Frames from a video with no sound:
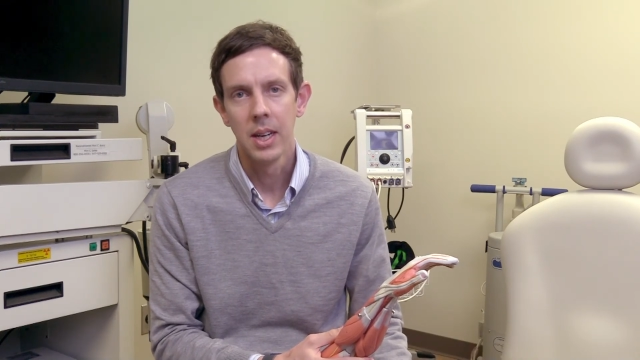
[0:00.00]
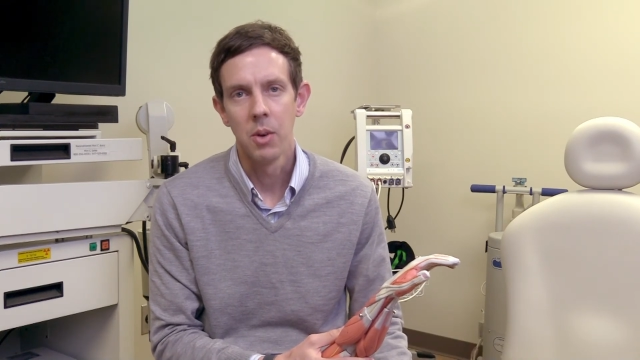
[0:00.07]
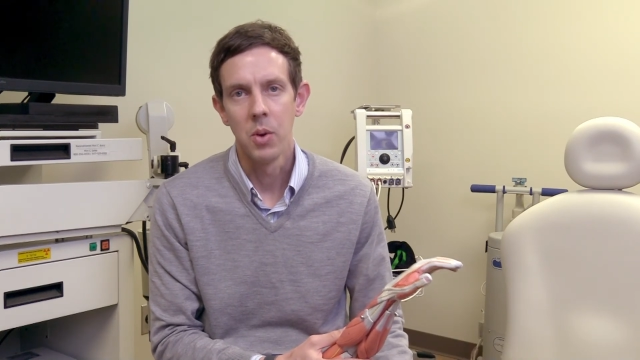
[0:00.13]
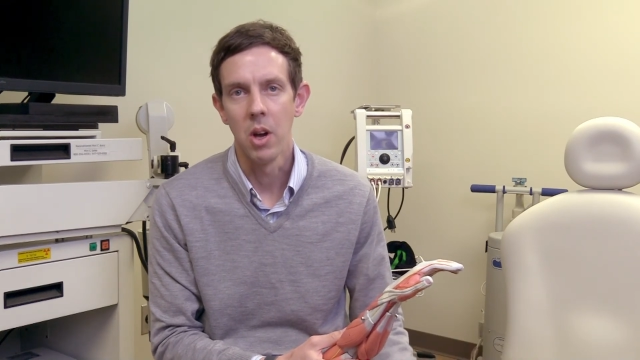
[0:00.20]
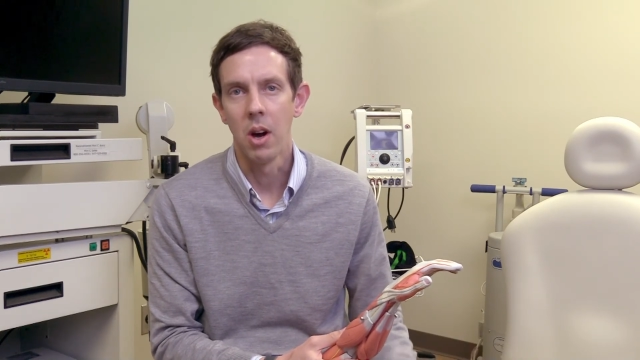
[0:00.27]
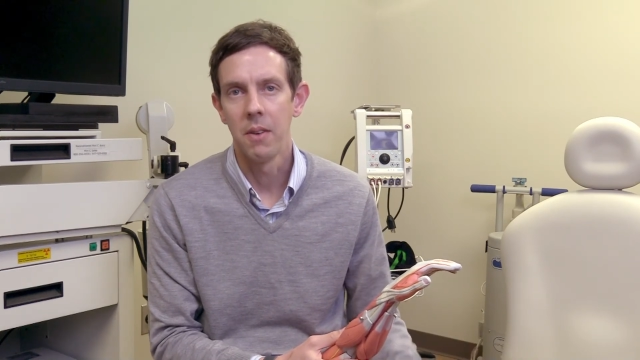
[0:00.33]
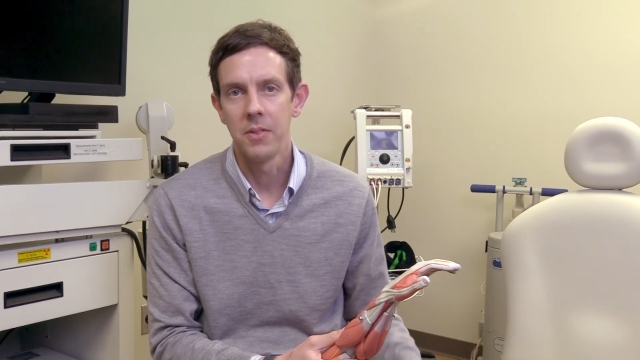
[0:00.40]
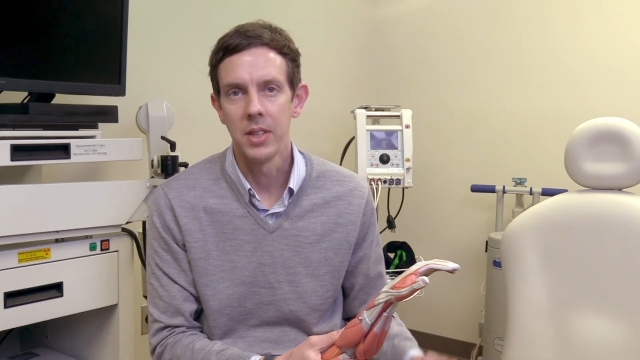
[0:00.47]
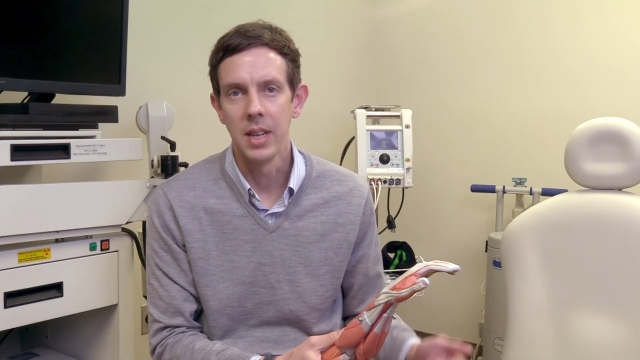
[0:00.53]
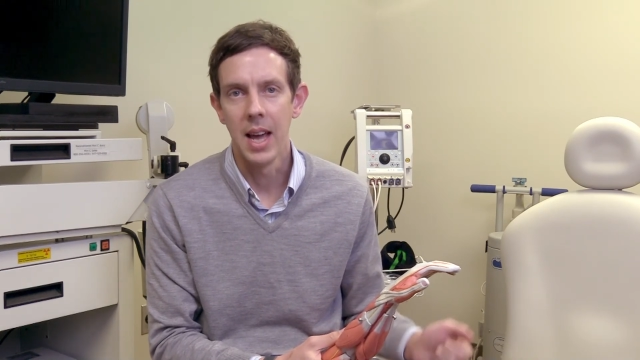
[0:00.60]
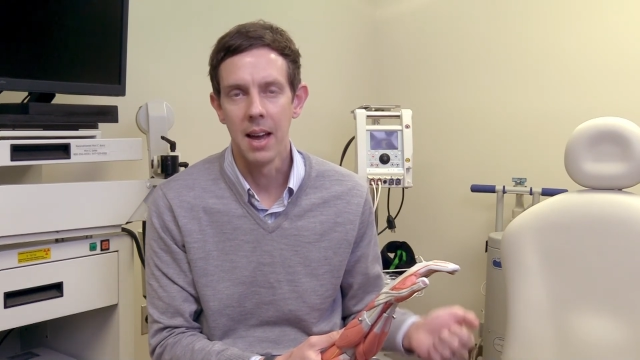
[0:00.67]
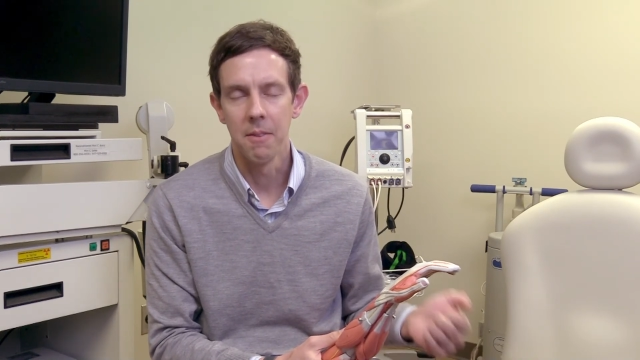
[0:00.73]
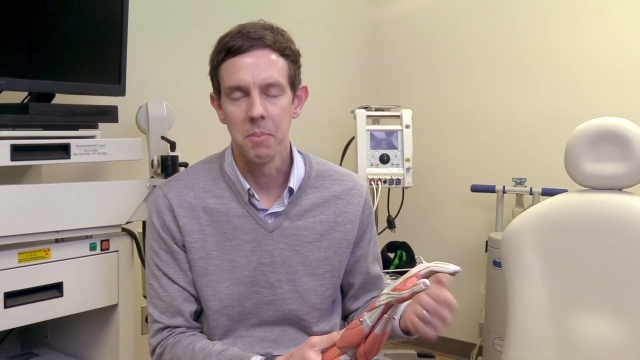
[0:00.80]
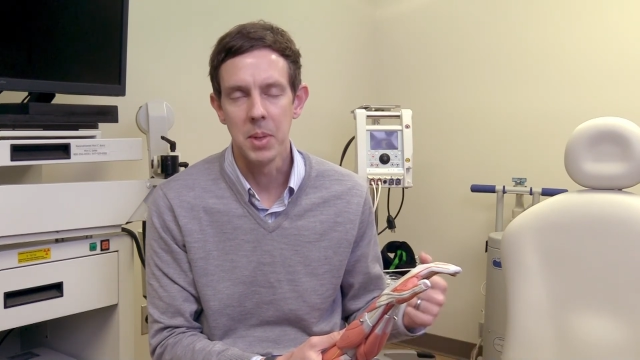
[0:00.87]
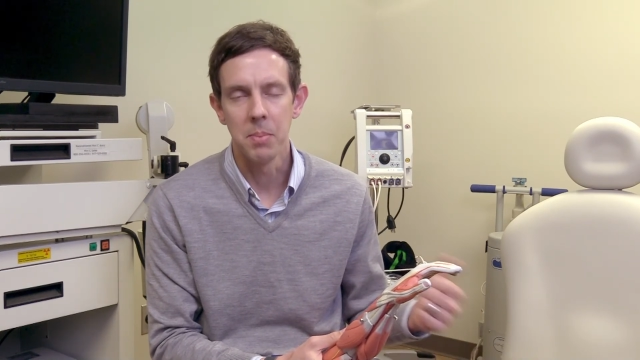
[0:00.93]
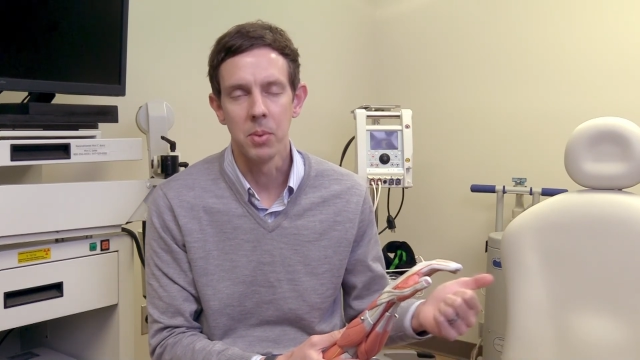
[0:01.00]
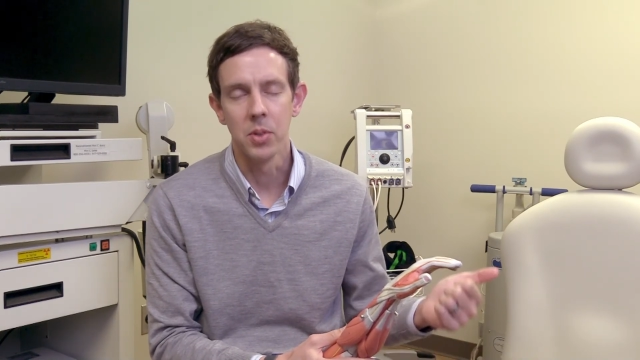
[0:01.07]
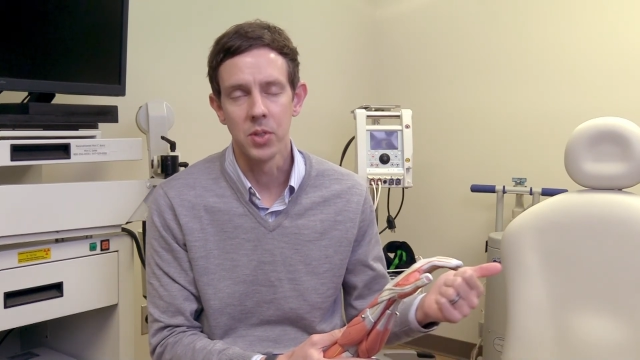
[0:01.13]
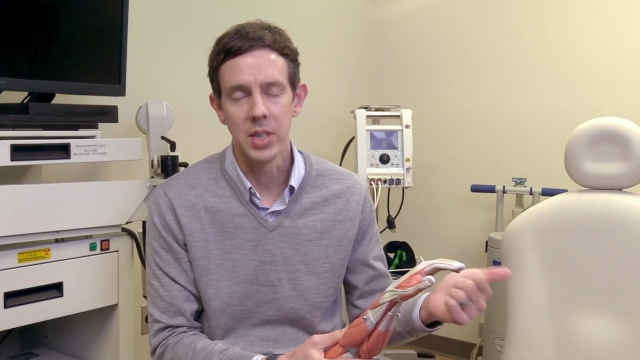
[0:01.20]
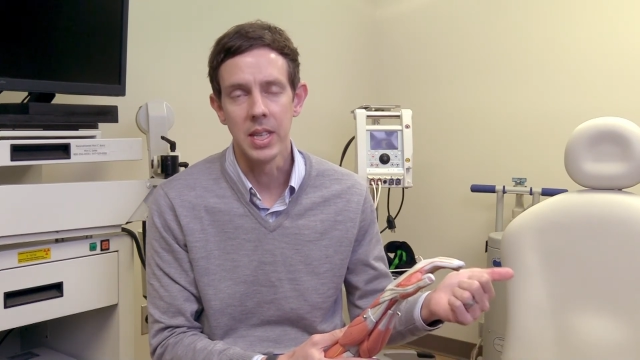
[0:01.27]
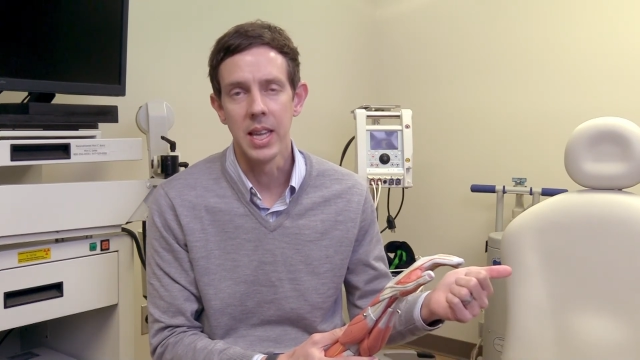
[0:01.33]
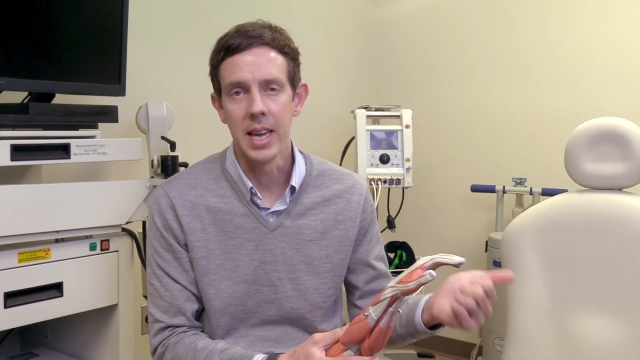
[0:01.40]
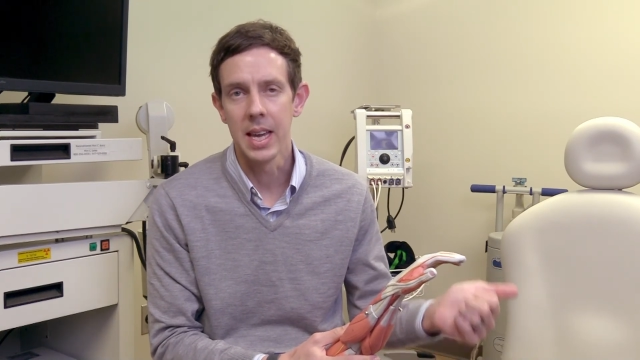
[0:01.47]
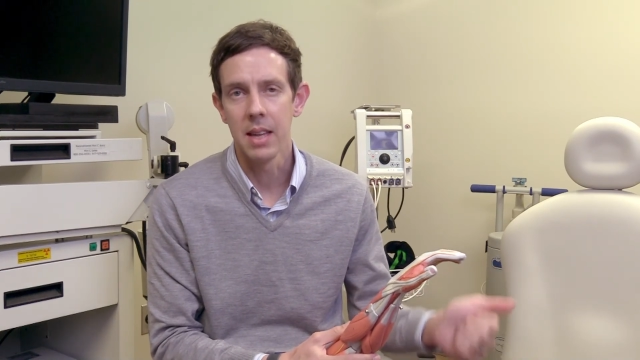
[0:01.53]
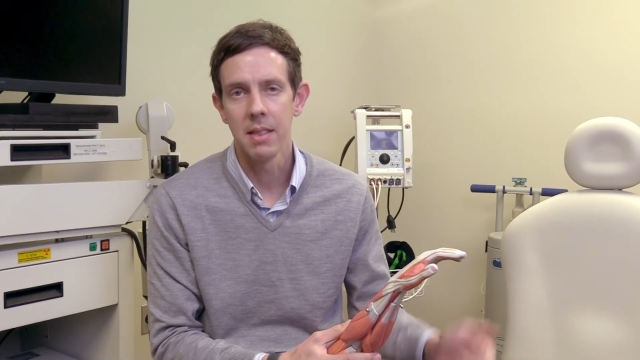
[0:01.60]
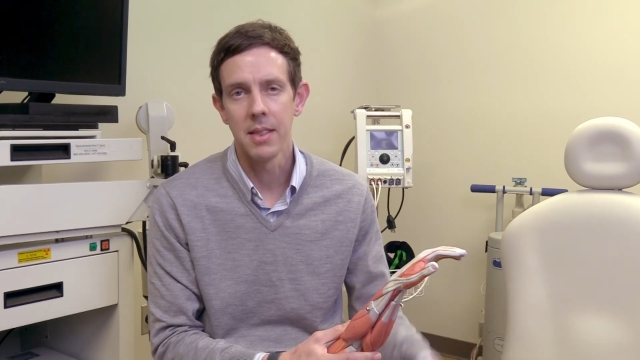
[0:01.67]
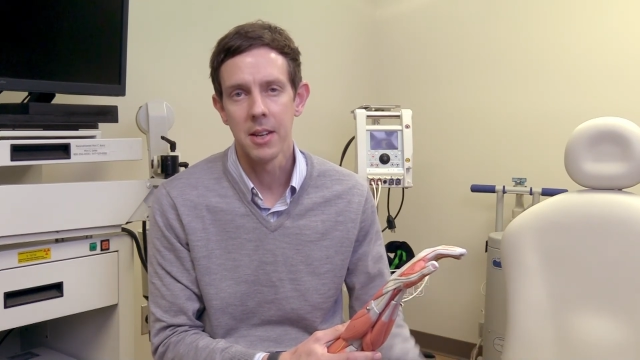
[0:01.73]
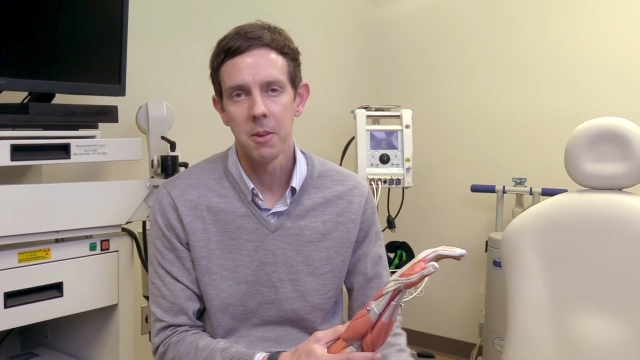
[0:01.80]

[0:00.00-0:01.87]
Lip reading: We often have people see the hand